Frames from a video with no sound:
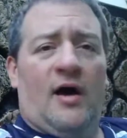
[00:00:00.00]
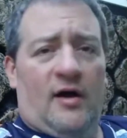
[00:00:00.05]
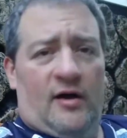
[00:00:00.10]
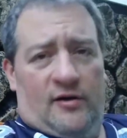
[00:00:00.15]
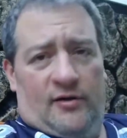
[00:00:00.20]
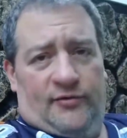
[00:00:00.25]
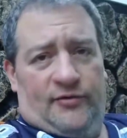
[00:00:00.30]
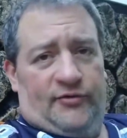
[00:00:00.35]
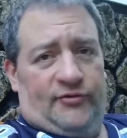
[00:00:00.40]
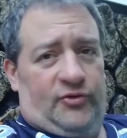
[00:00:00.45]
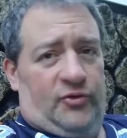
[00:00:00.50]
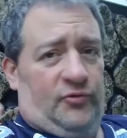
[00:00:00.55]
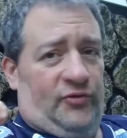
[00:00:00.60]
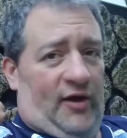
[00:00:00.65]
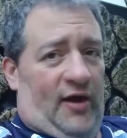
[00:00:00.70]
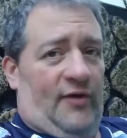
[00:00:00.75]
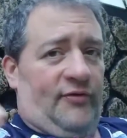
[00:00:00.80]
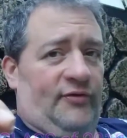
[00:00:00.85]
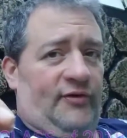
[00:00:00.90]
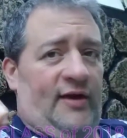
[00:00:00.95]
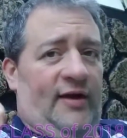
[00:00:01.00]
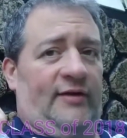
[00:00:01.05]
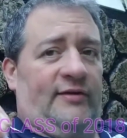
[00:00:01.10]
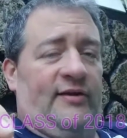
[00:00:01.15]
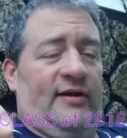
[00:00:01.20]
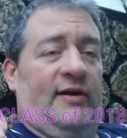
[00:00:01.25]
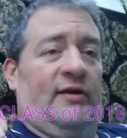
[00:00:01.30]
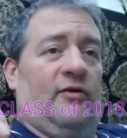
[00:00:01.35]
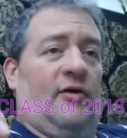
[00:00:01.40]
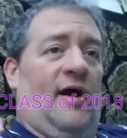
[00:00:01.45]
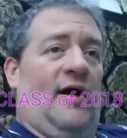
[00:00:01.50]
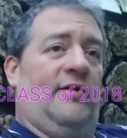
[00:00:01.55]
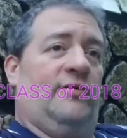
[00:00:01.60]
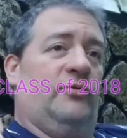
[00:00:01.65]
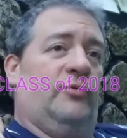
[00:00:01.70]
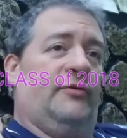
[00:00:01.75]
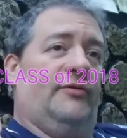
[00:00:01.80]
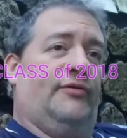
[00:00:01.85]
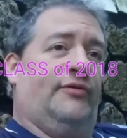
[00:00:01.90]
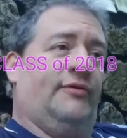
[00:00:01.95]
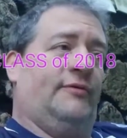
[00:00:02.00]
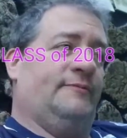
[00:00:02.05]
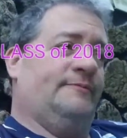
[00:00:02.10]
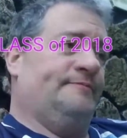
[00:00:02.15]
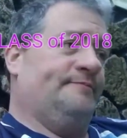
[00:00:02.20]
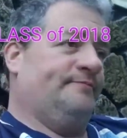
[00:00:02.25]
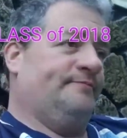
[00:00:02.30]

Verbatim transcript: all the 2018 graduates.